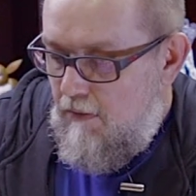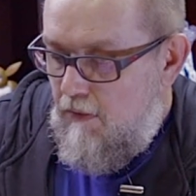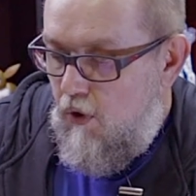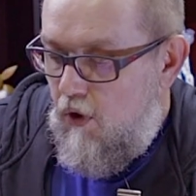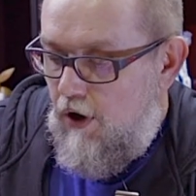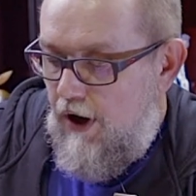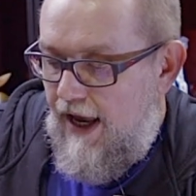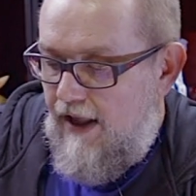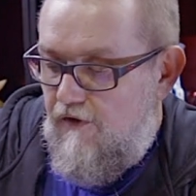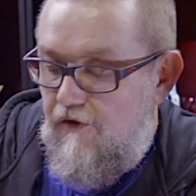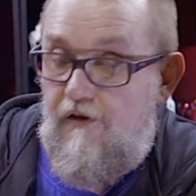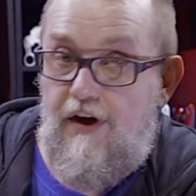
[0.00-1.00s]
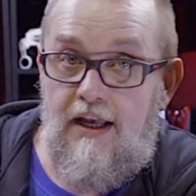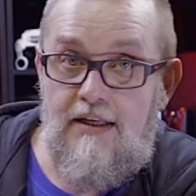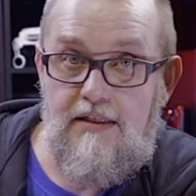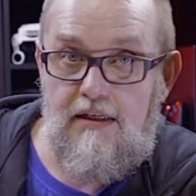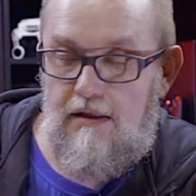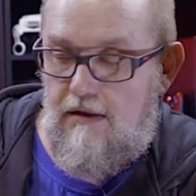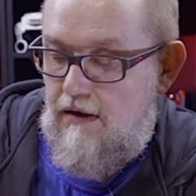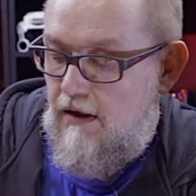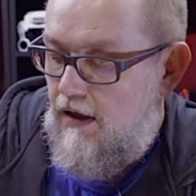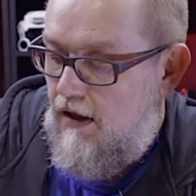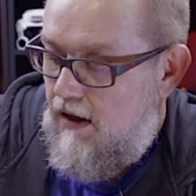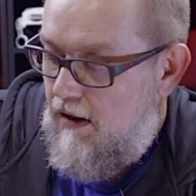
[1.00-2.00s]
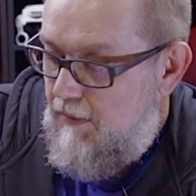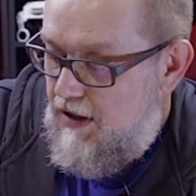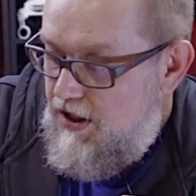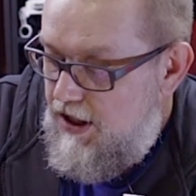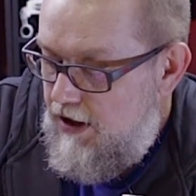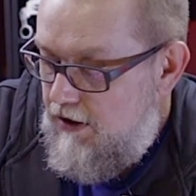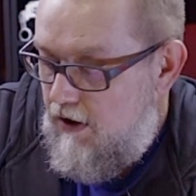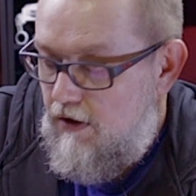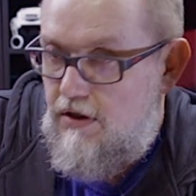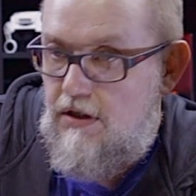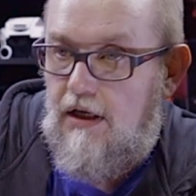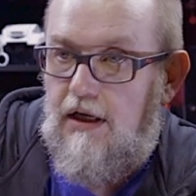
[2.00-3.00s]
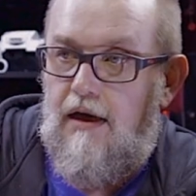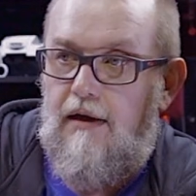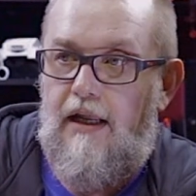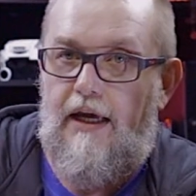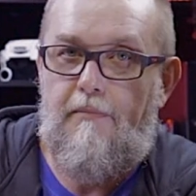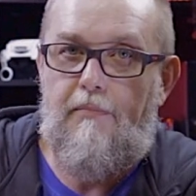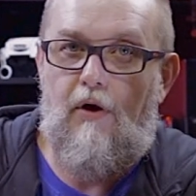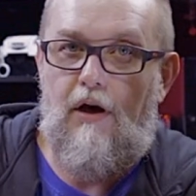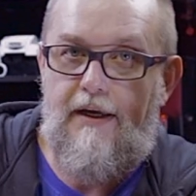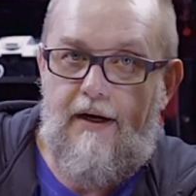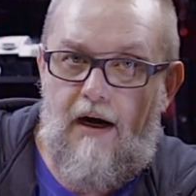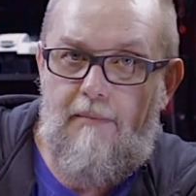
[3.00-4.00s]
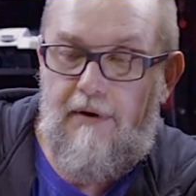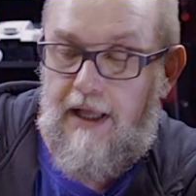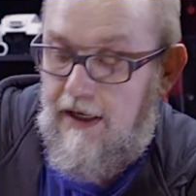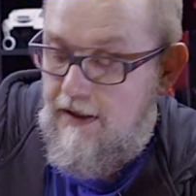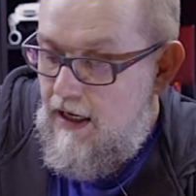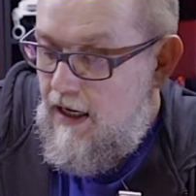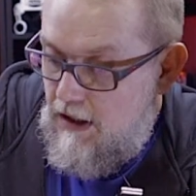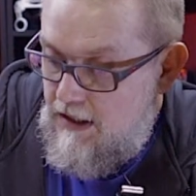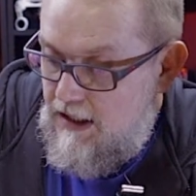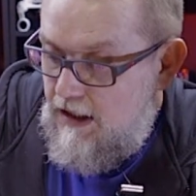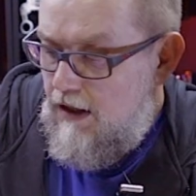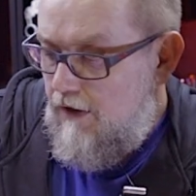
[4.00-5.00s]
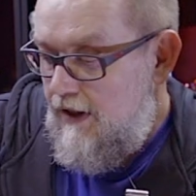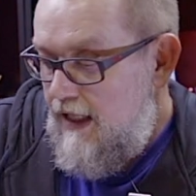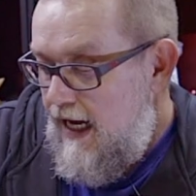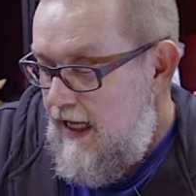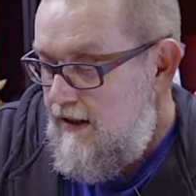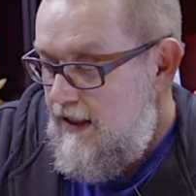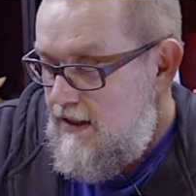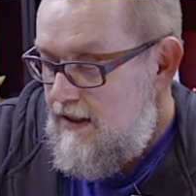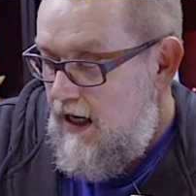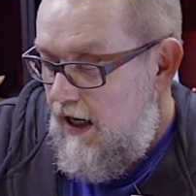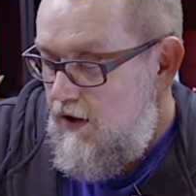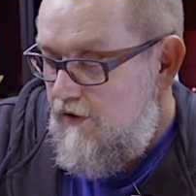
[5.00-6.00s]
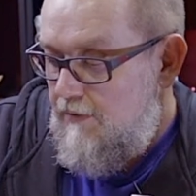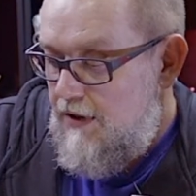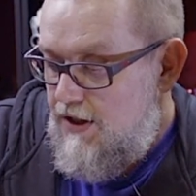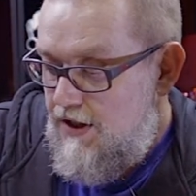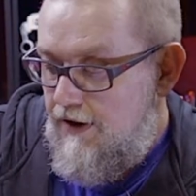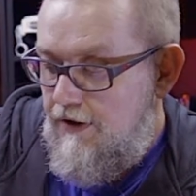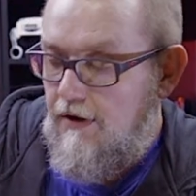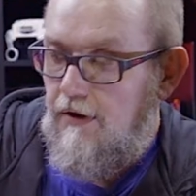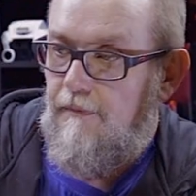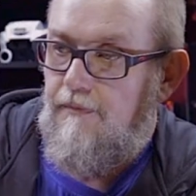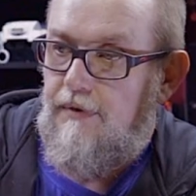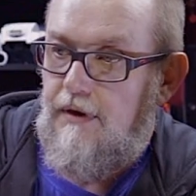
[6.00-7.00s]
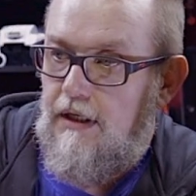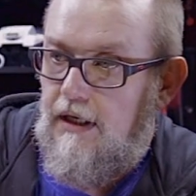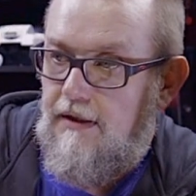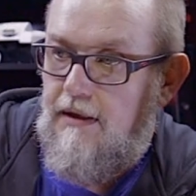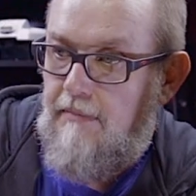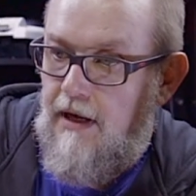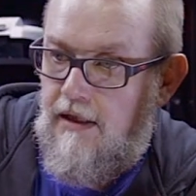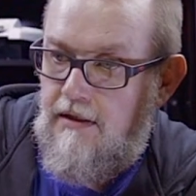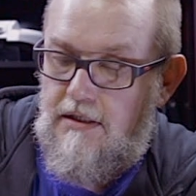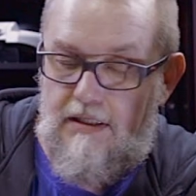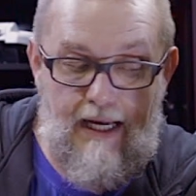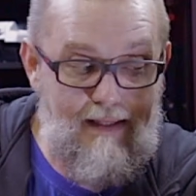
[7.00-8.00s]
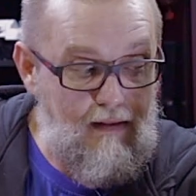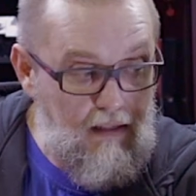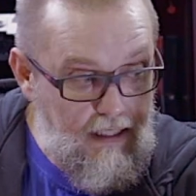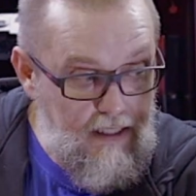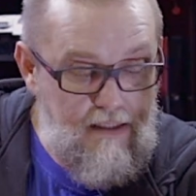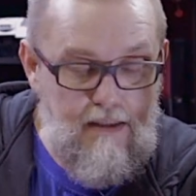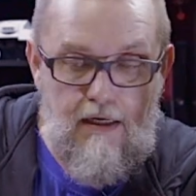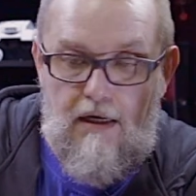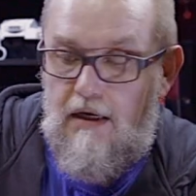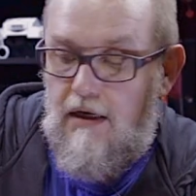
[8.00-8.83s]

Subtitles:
more advanced materials like polycarbonate. Considering that this kind of material demands at least